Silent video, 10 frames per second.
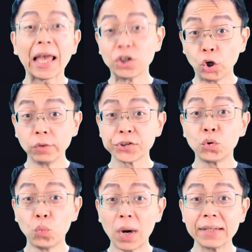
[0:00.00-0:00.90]
and
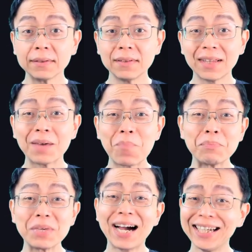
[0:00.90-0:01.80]
also one that
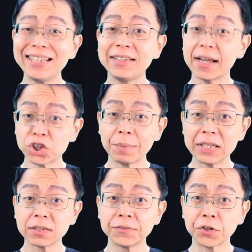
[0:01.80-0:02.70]
might be highly
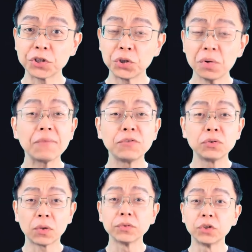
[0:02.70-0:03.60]
detrimental for you if
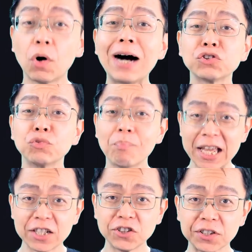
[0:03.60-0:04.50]
you don't know how to
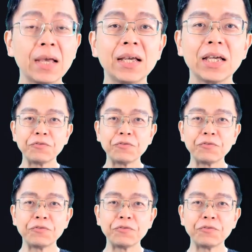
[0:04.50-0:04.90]
manage it.